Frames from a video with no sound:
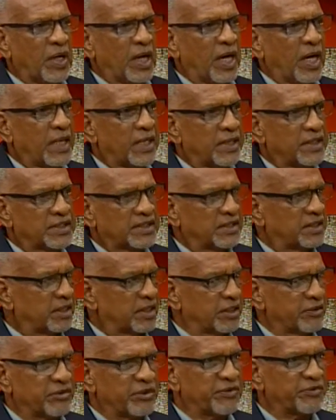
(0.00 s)
and they said they're
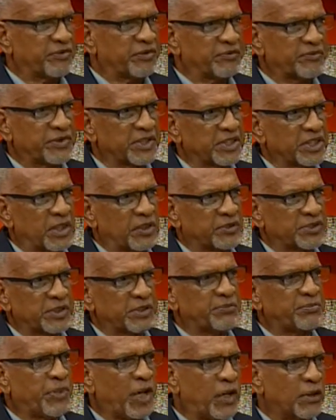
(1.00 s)
giving
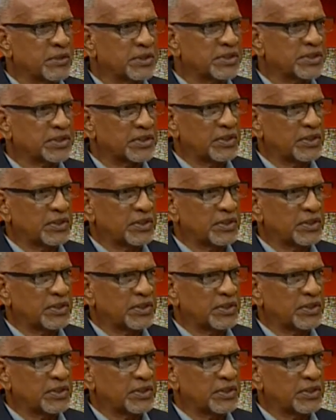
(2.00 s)
£50,000